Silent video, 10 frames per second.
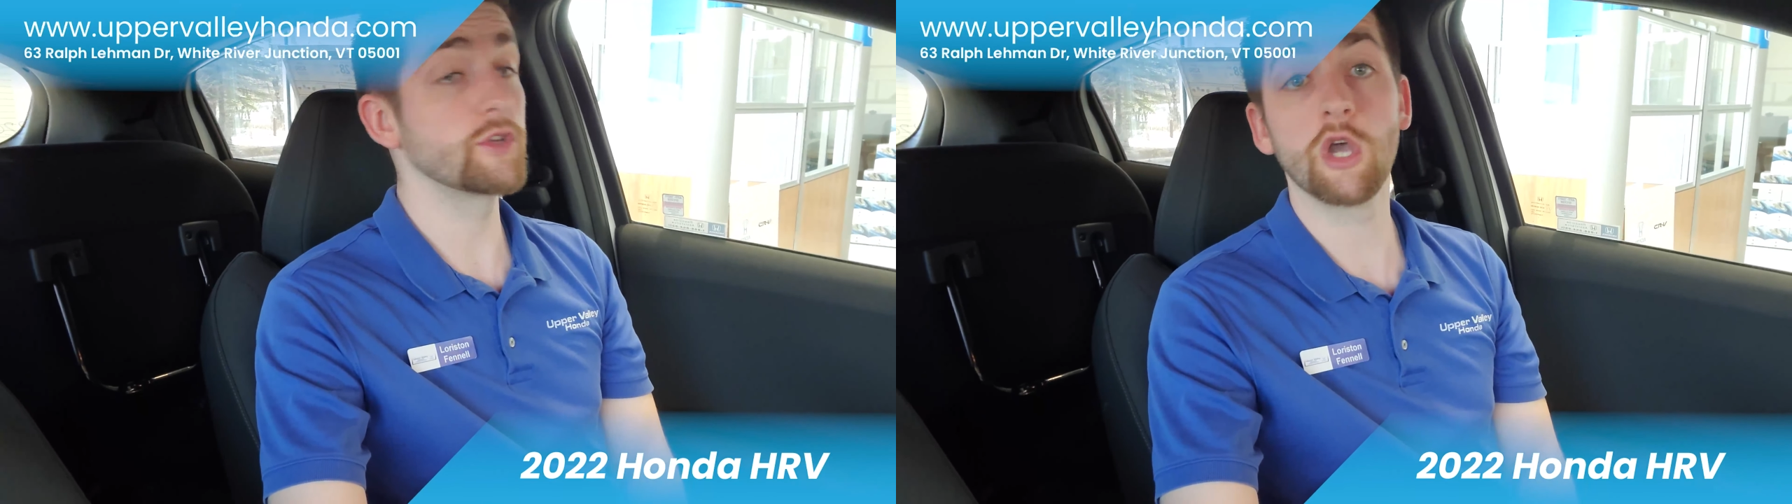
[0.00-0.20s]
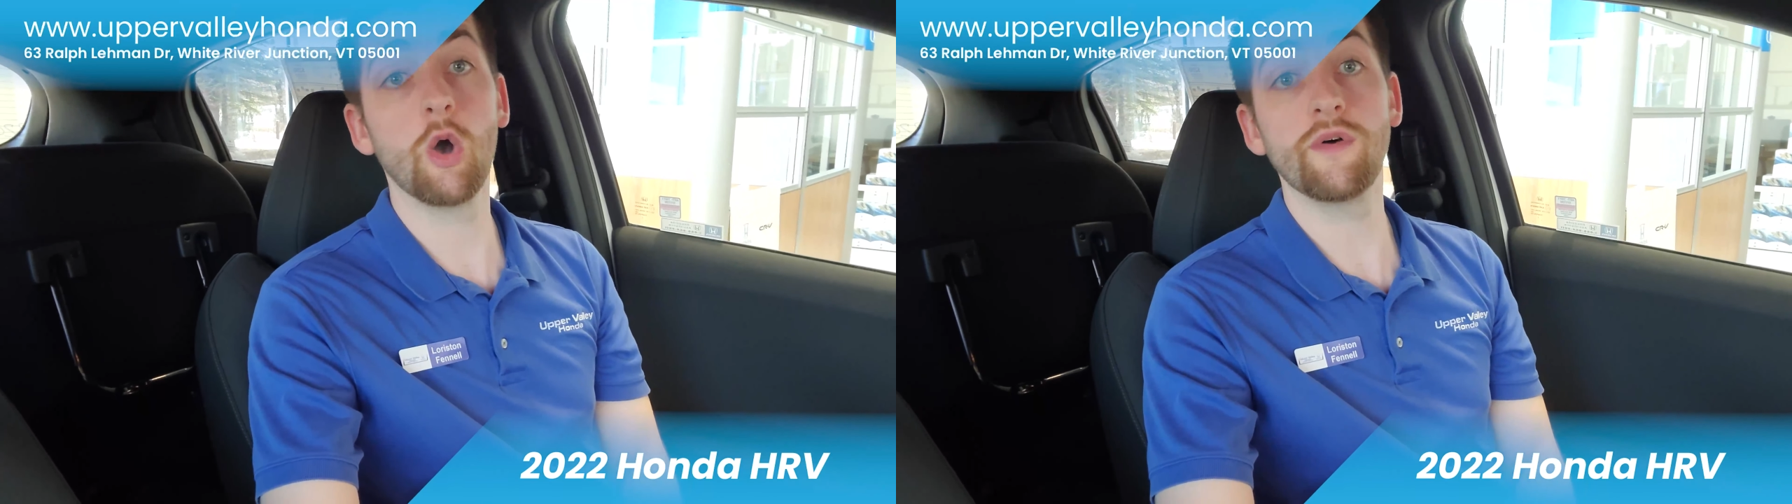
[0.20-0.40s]

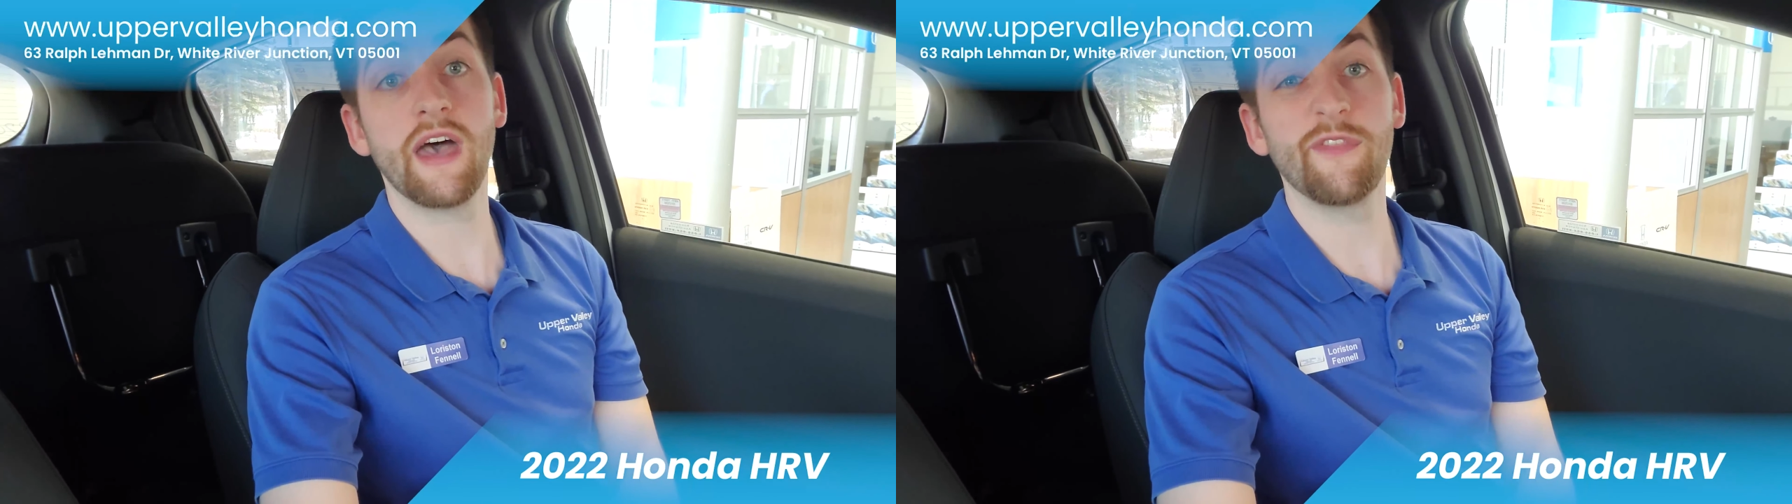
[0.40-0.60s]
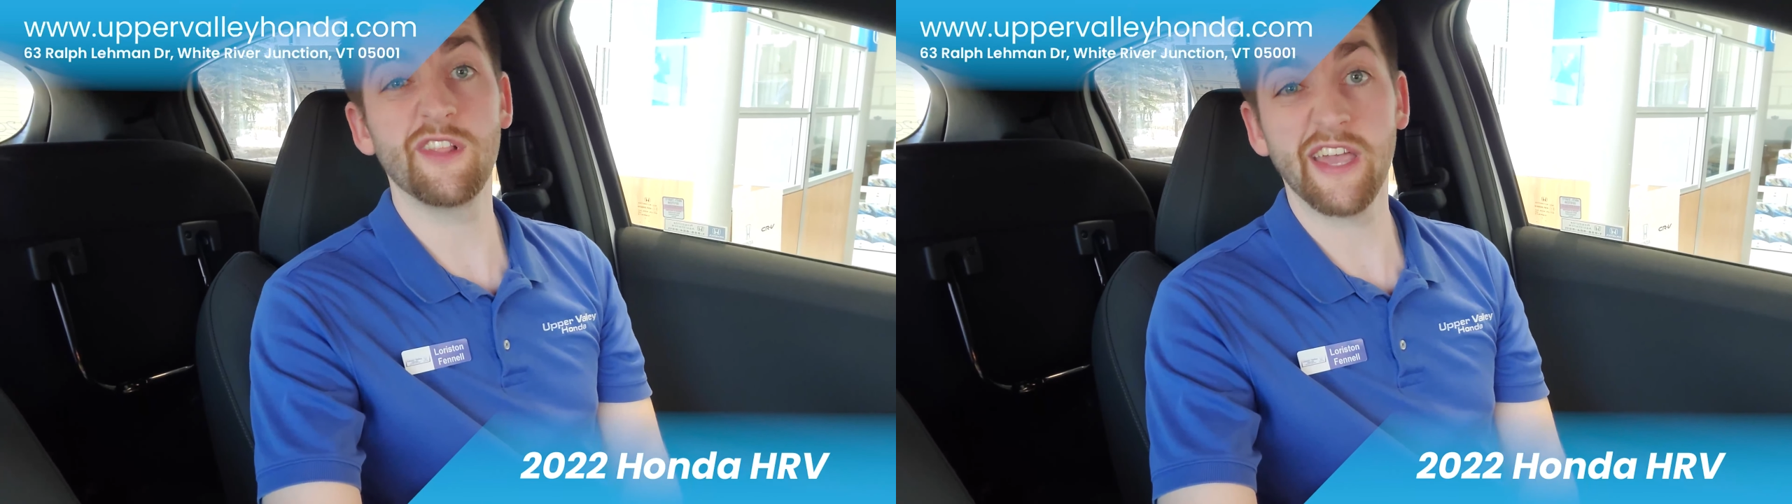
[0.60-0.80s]
to go
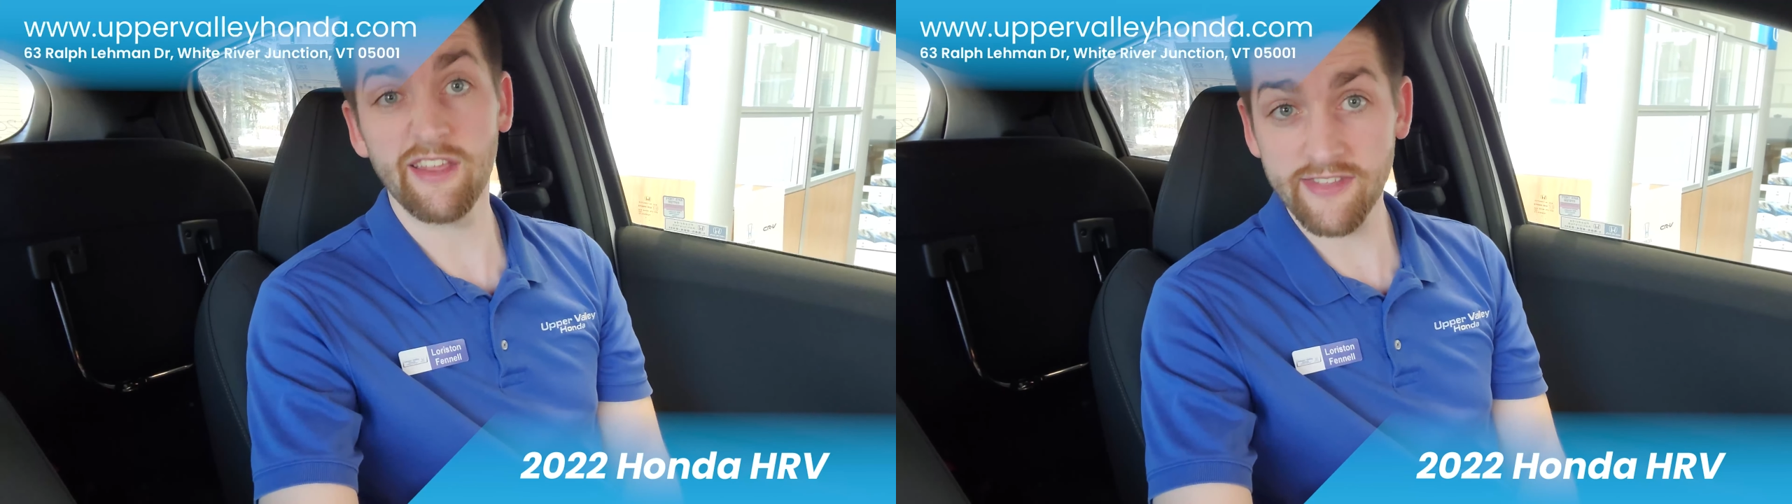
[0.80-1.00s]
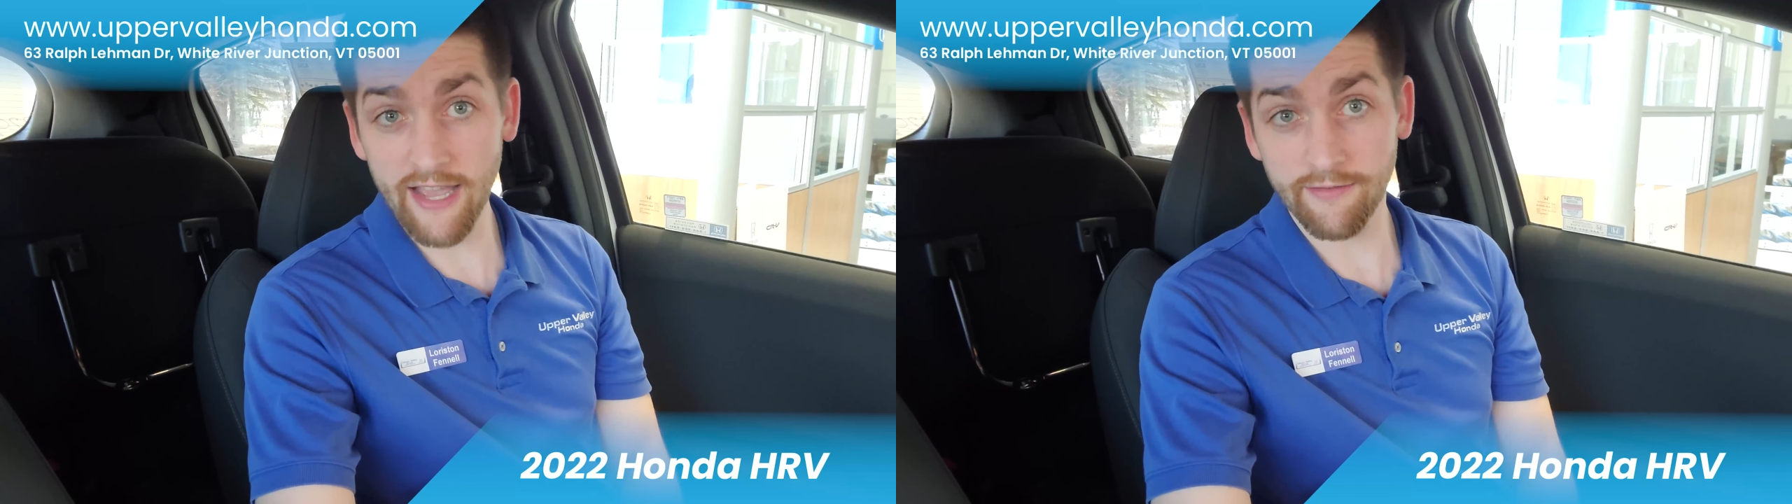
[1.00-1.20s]
without the
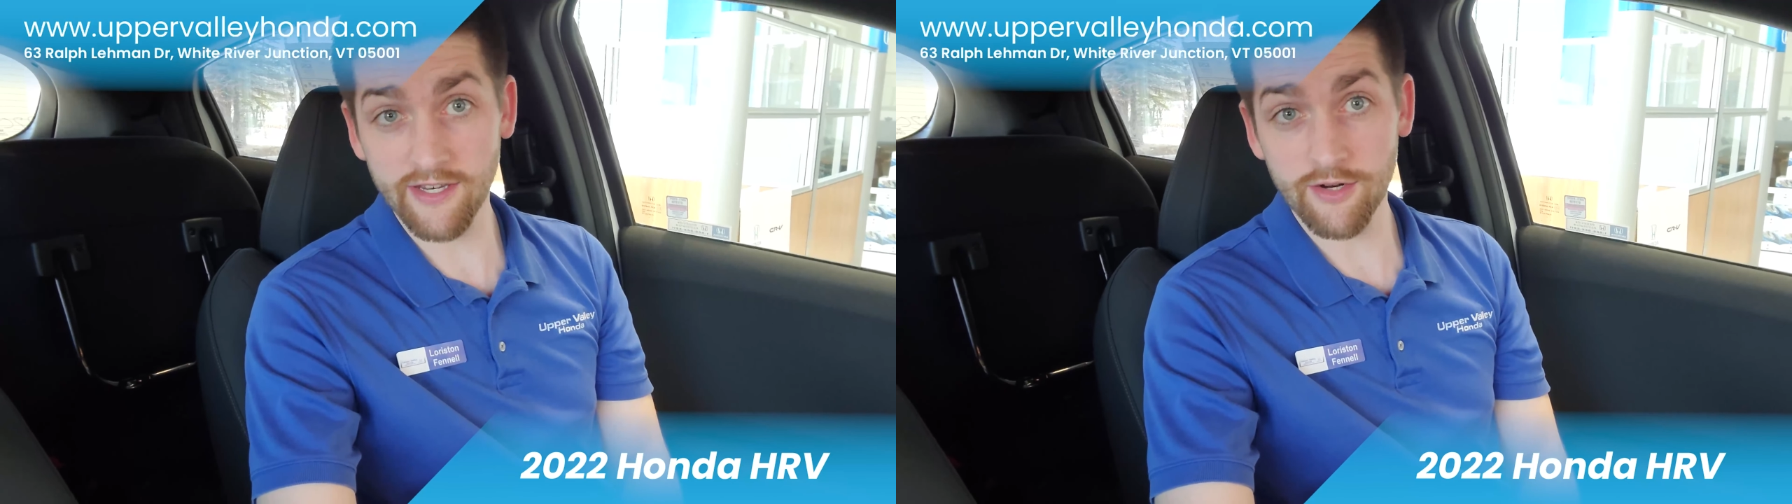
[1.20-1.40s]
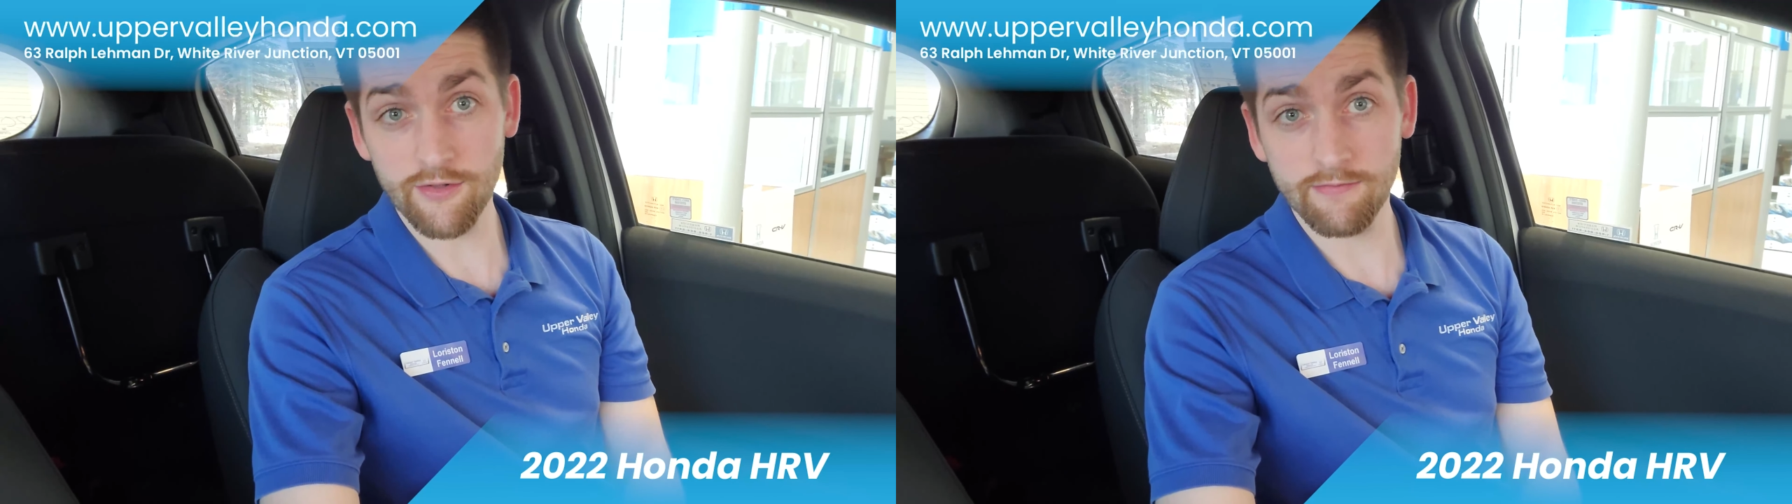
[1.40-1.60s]
latest tech
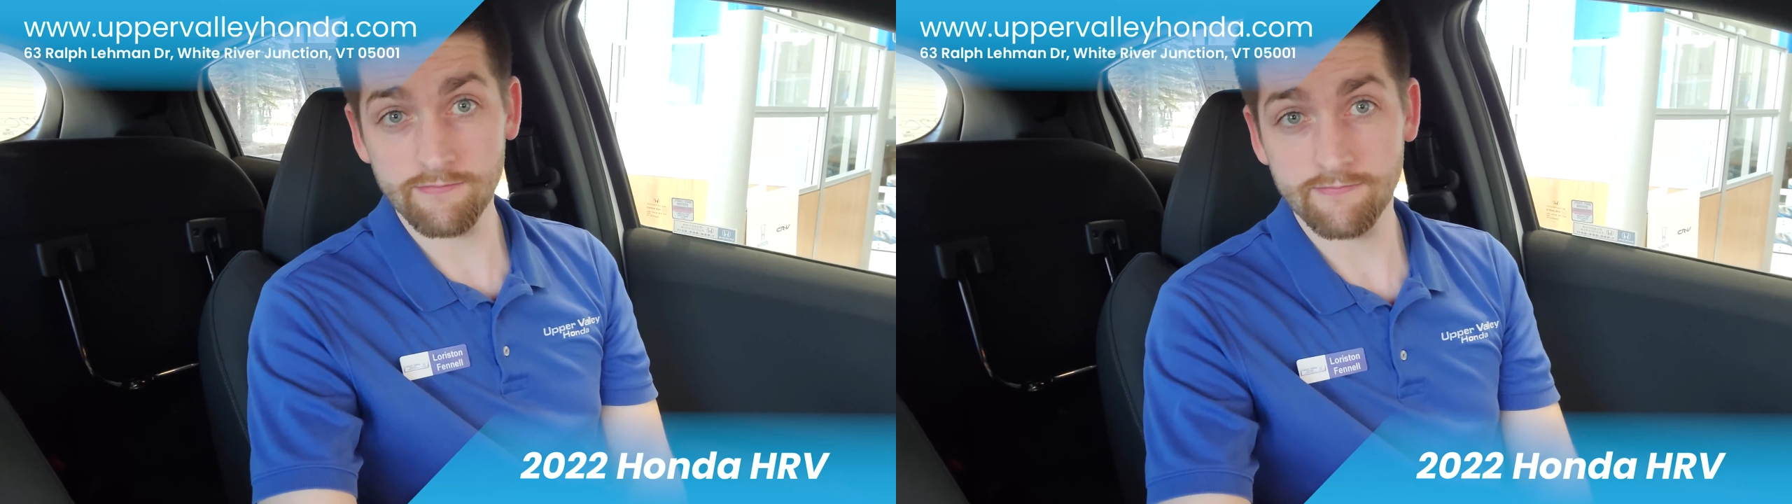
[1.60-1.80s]
features.